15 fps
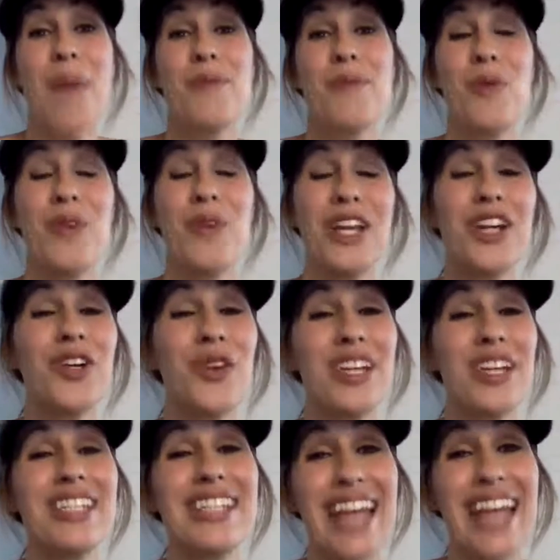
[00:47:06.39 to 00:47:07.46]
But we are
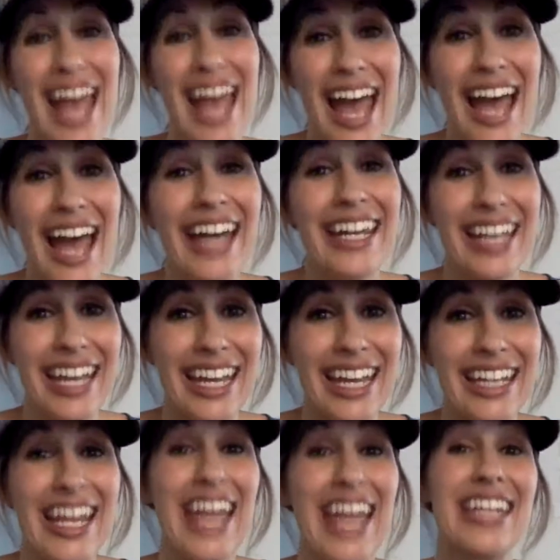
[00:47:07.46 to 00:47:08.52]
going to add
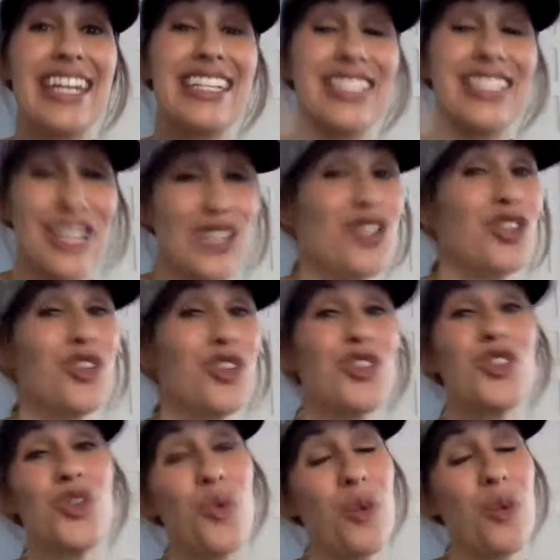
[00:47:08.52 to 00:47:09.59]
in an additional
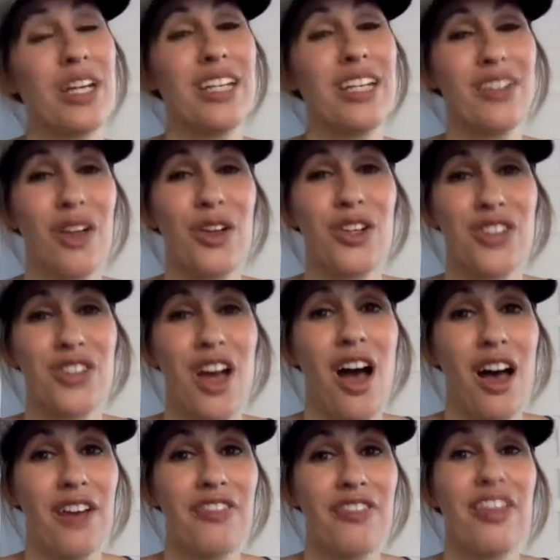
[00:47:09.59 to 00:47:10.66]
$20
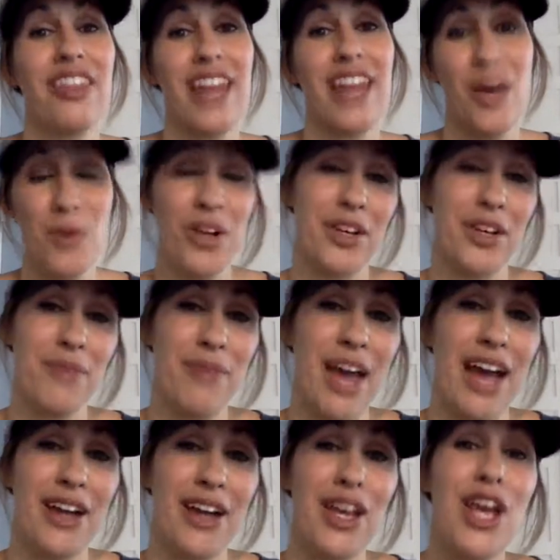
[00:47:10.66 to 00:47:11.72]
off that welcome pack.